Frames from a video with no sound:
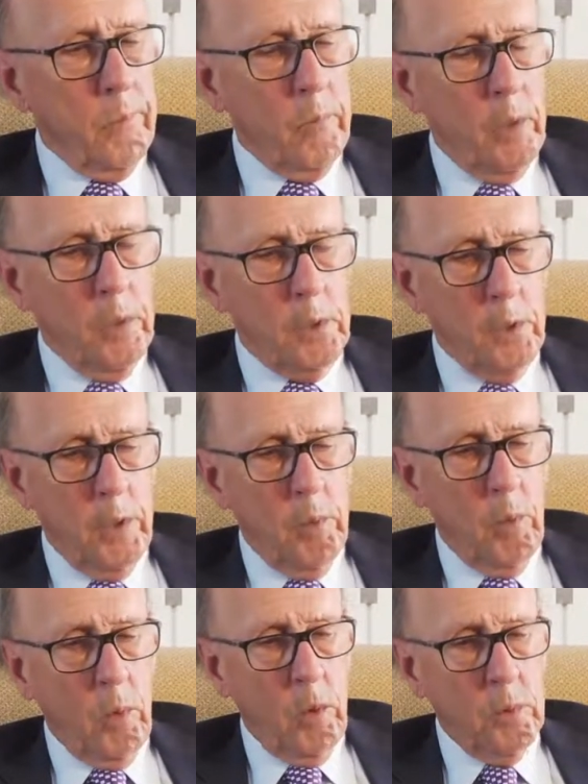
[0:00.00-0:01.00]
Trade
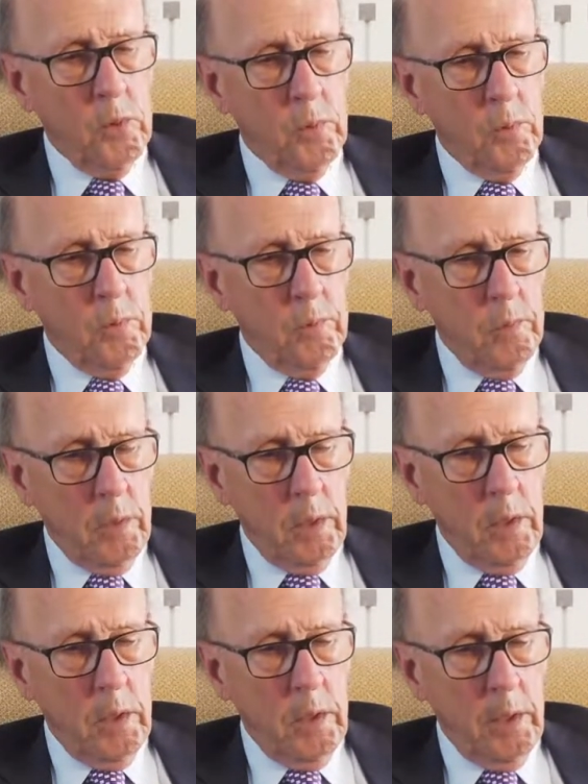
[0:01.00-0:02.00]
wars
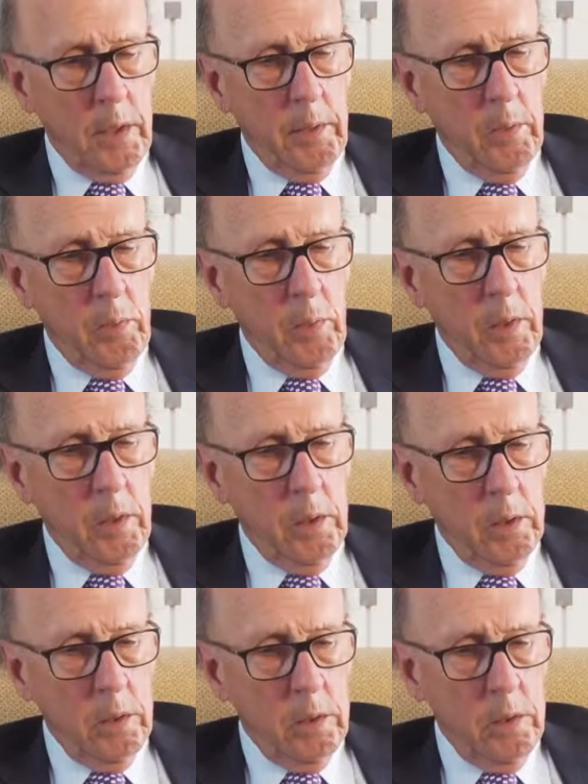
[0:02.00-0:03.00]

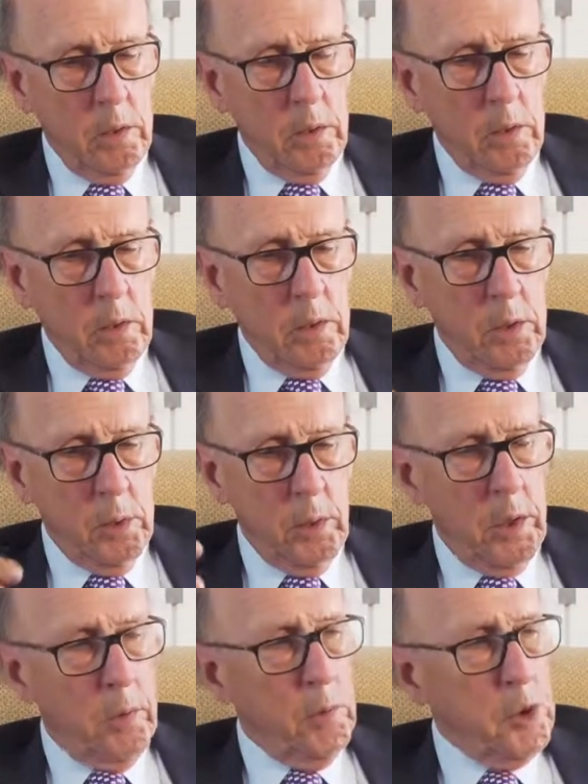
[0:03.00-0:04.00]
will trigger
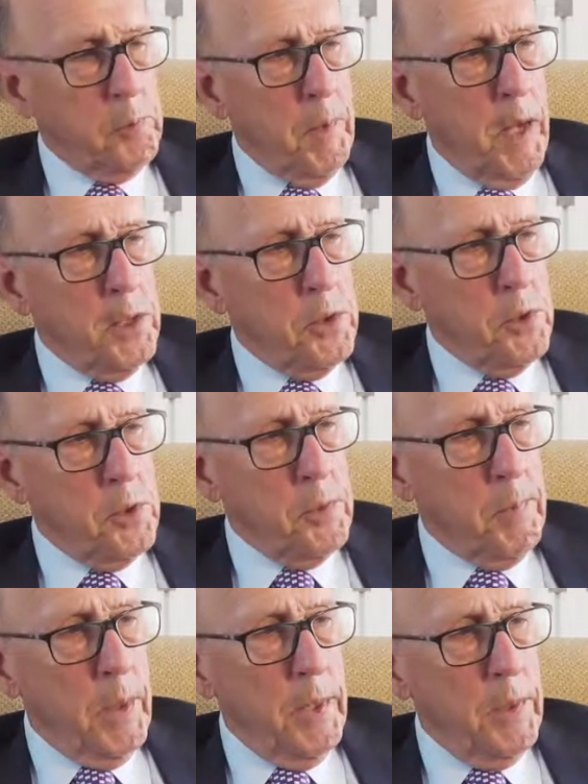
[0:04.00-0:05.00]
responses
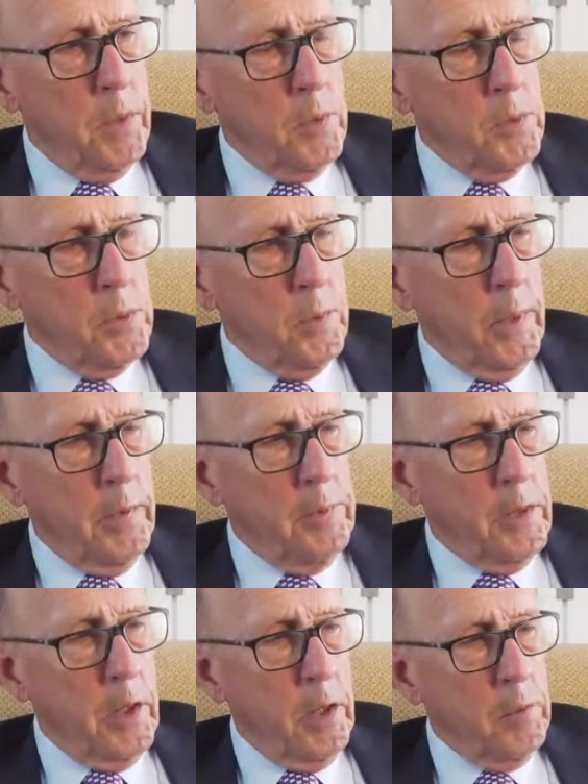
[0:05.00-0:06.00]
by those who have
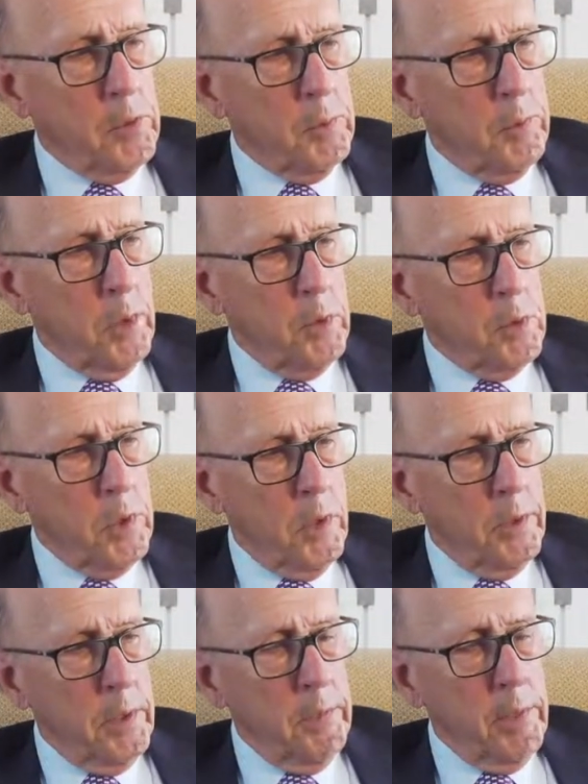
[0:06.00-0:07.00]
tariffs imposed on
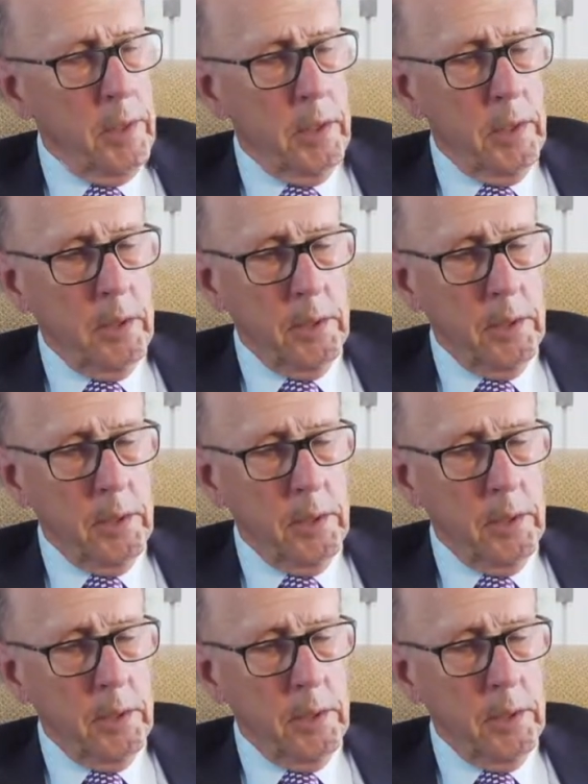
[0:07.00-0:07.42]
them, and